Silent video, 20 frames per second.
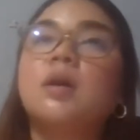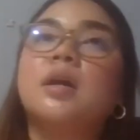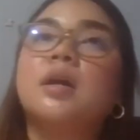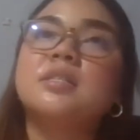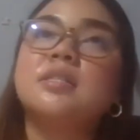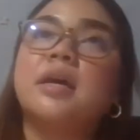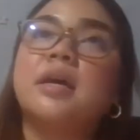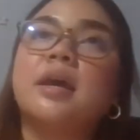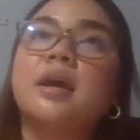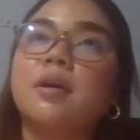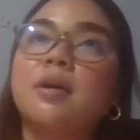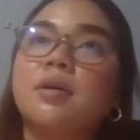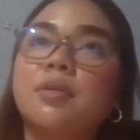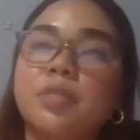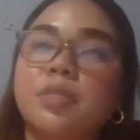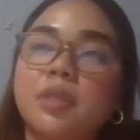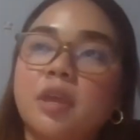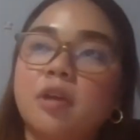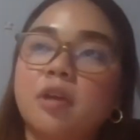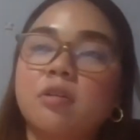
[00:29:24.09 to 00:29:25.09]
is the
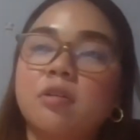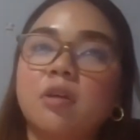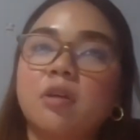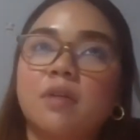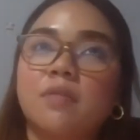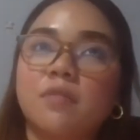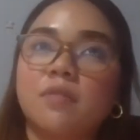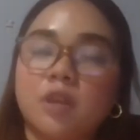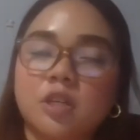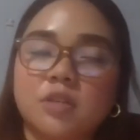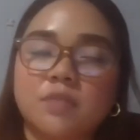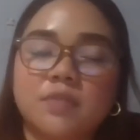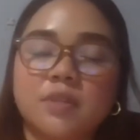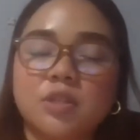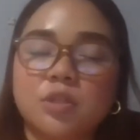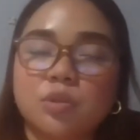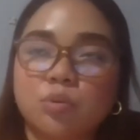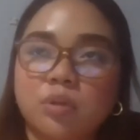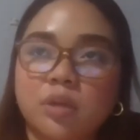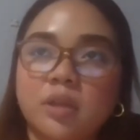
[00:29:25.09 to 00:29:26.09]
healthcare coverage of the
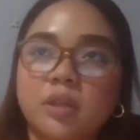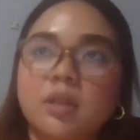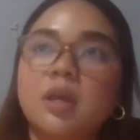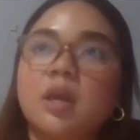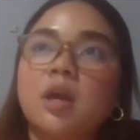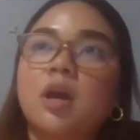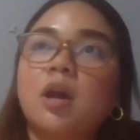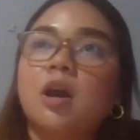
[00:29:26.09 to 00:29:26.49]
student